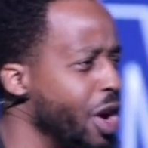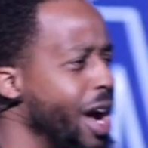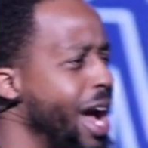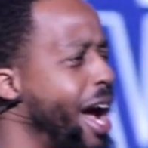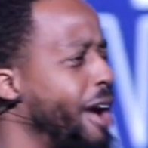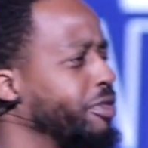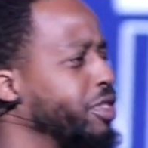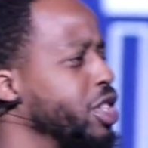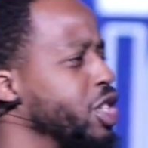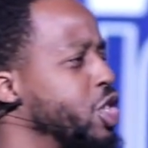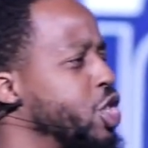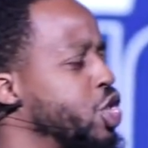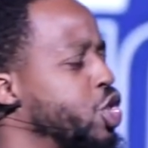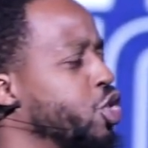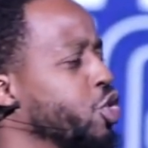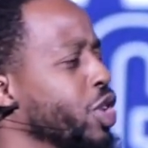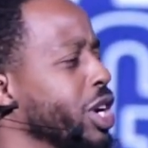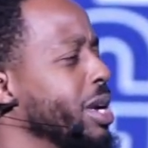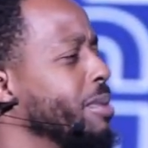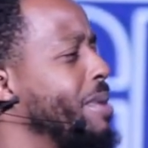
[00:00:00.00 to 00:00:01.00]
don't have to
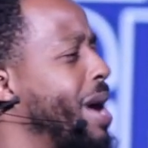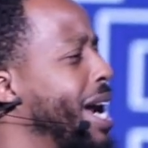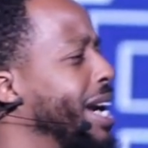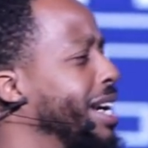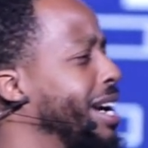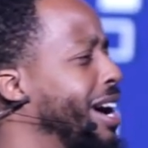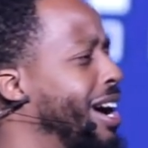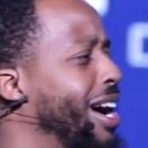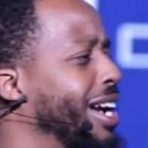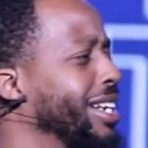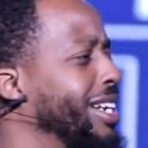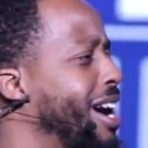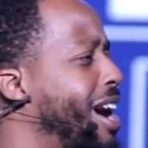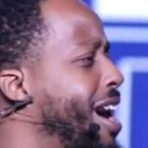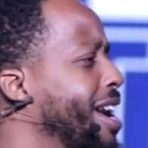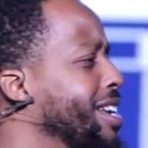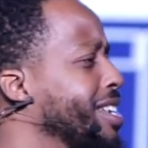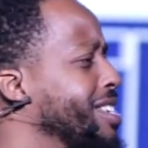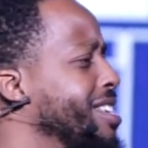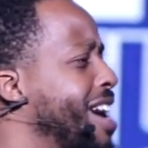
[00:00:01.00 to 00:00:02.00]
scream at God.
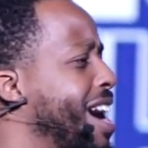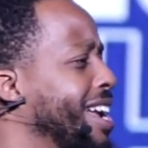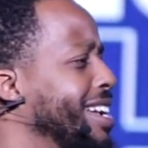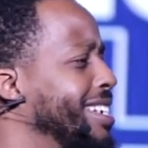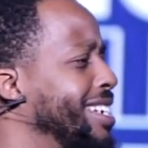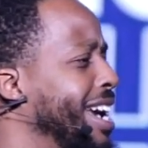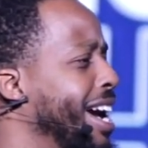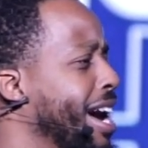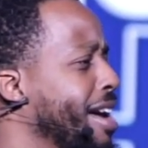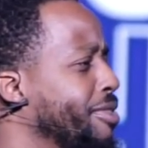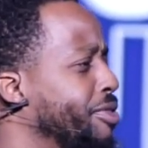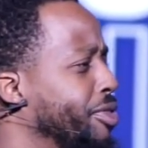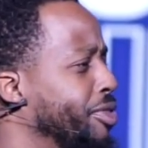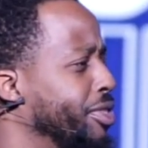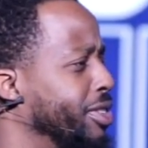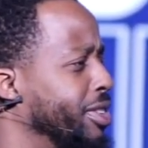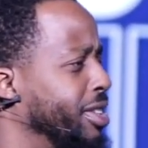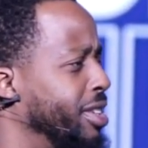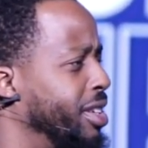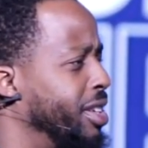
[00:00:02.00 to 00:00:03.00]
God is not deaf.